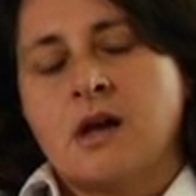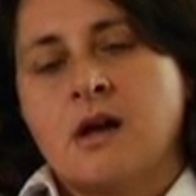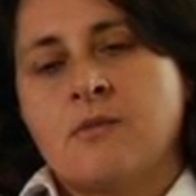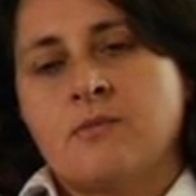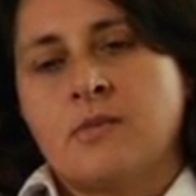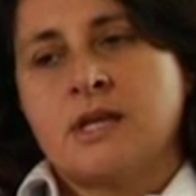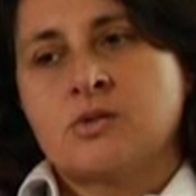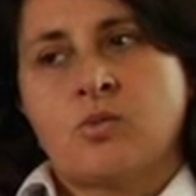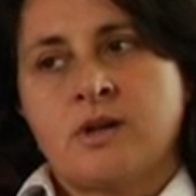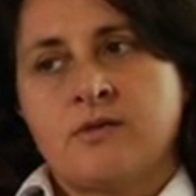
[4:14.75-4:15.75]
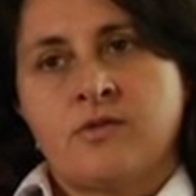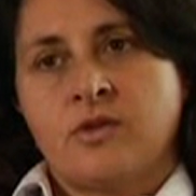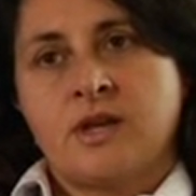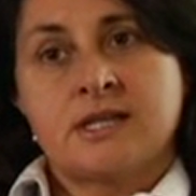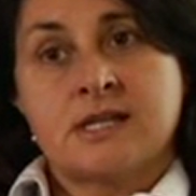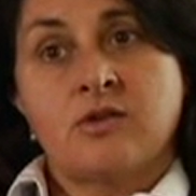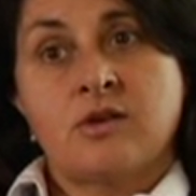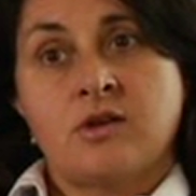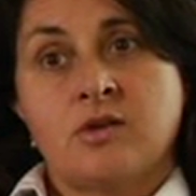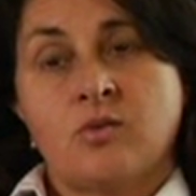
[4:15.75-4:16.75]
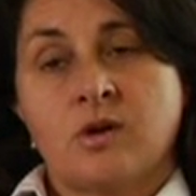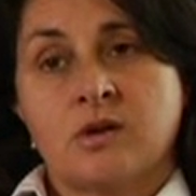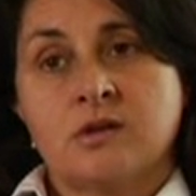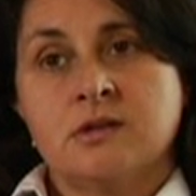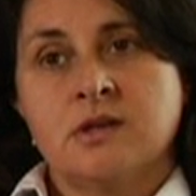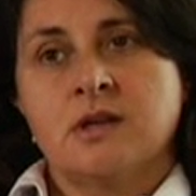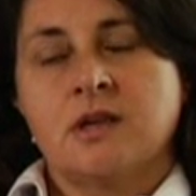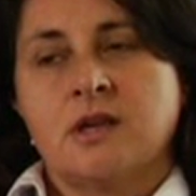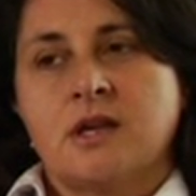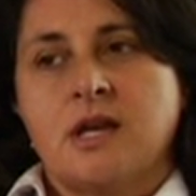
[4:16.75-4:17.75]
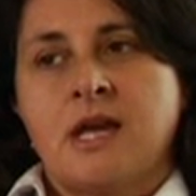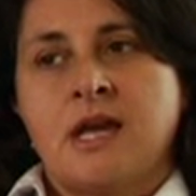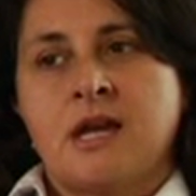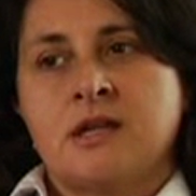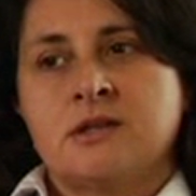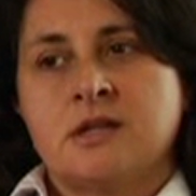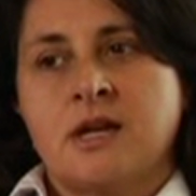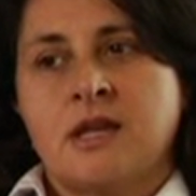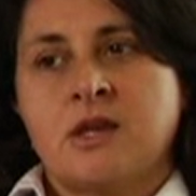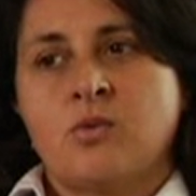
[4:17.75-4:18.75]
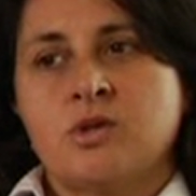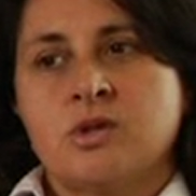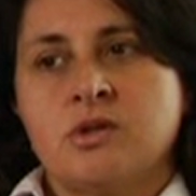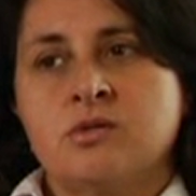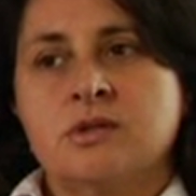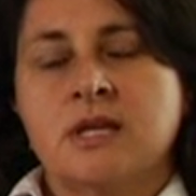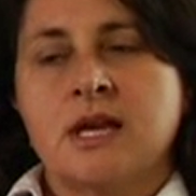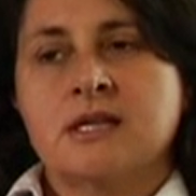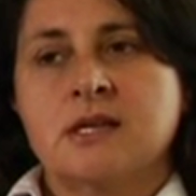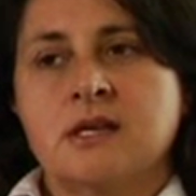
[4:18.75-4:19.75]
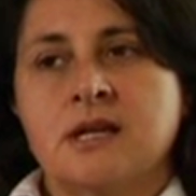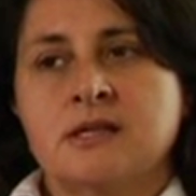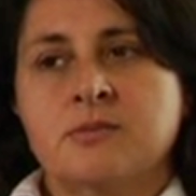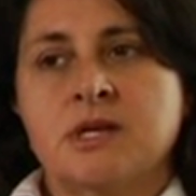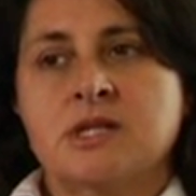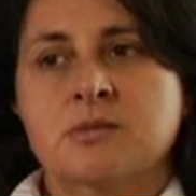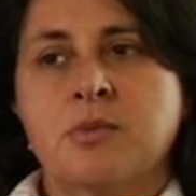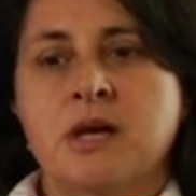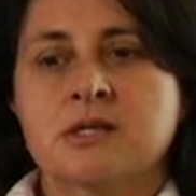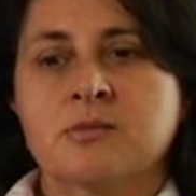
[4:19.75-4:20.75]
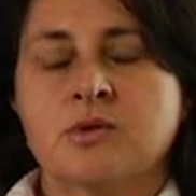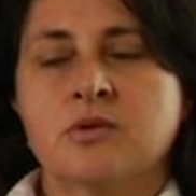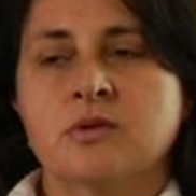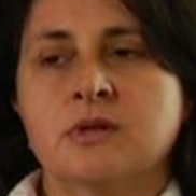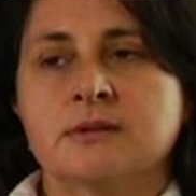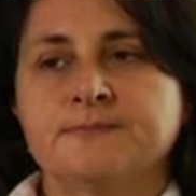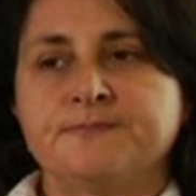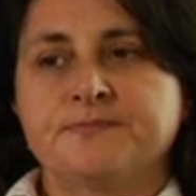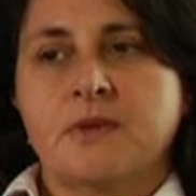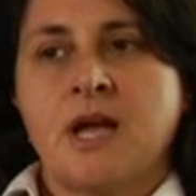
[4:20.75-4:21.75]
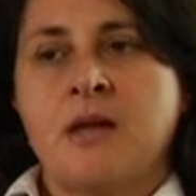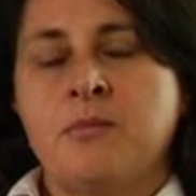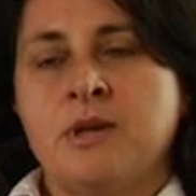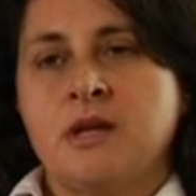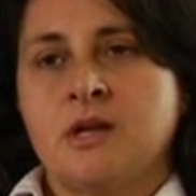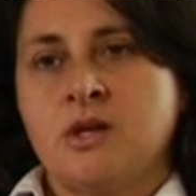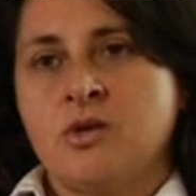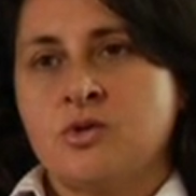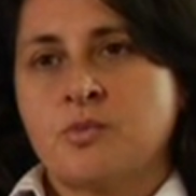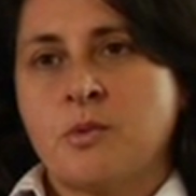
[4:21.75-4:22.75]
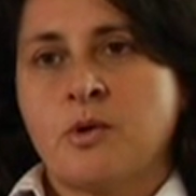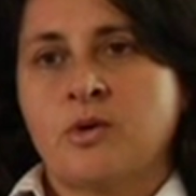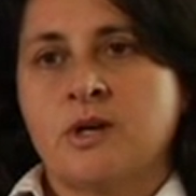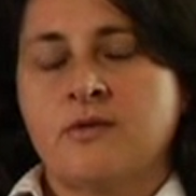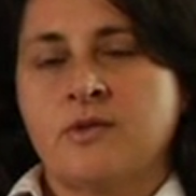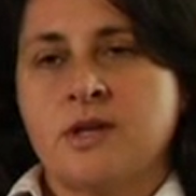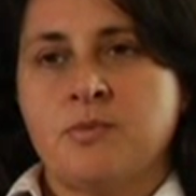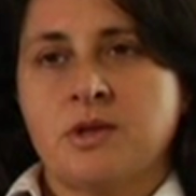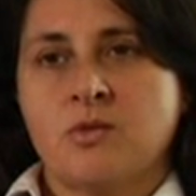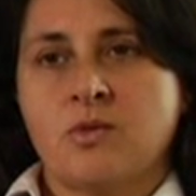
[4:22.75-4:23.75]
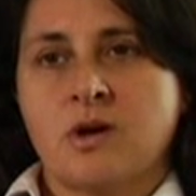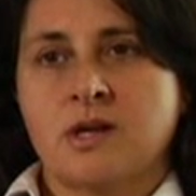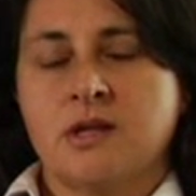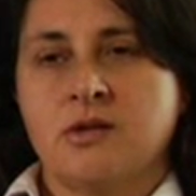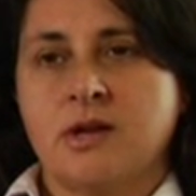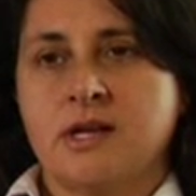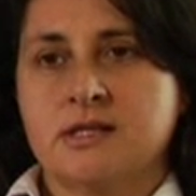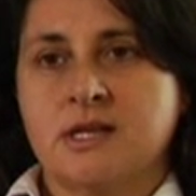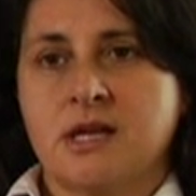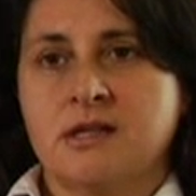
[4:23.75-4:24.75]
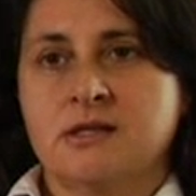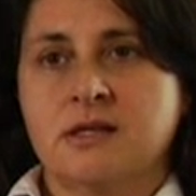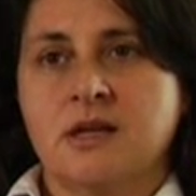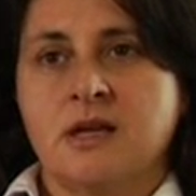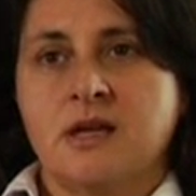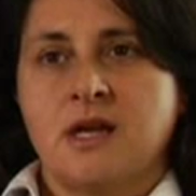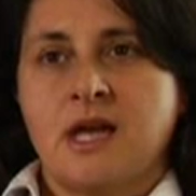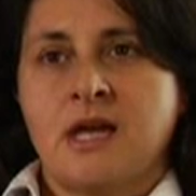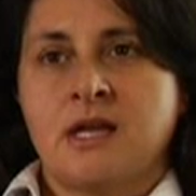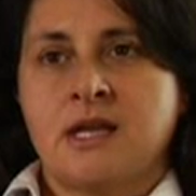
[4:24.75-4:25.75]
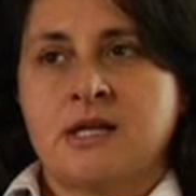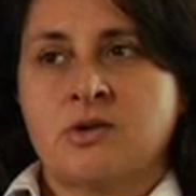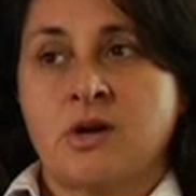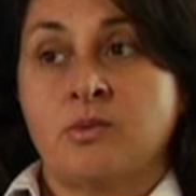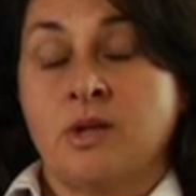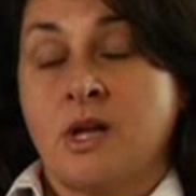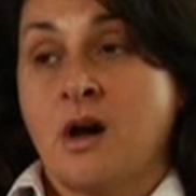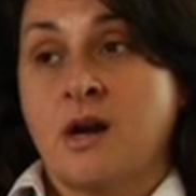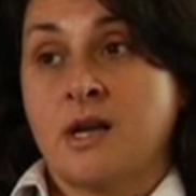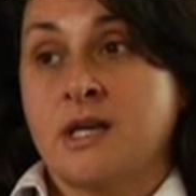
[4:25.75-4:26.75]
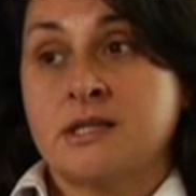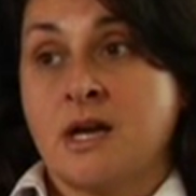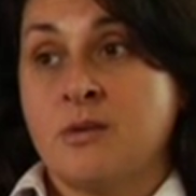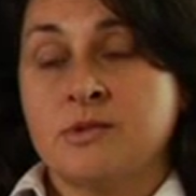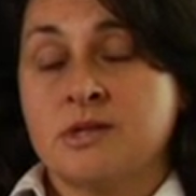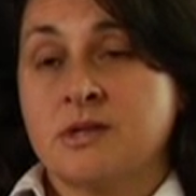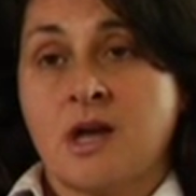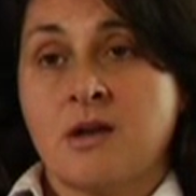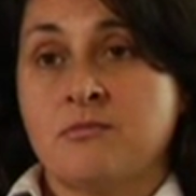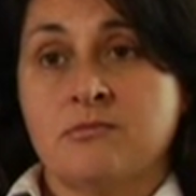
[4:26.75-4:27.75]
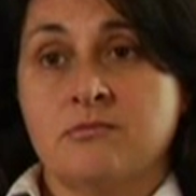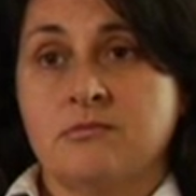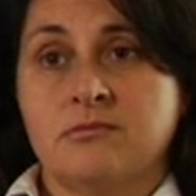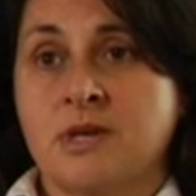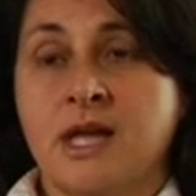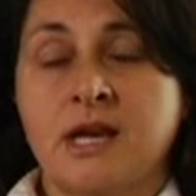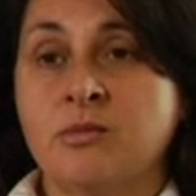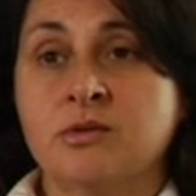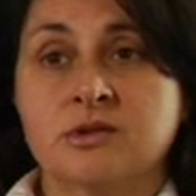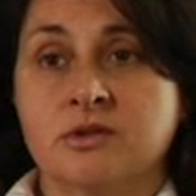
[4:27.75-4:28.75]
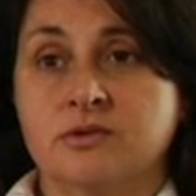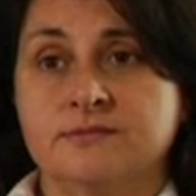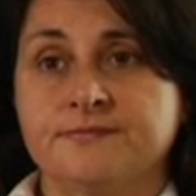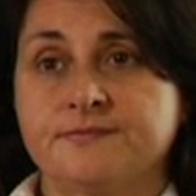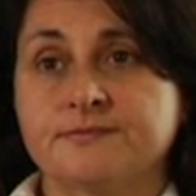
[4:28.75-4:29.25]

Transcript: um, it's wonderful that it's out there in the world and I think we should utilize it as much as possible. I've been a huge proponent of keeping the work in the United States, and I try really hard, and at times I'm not able to.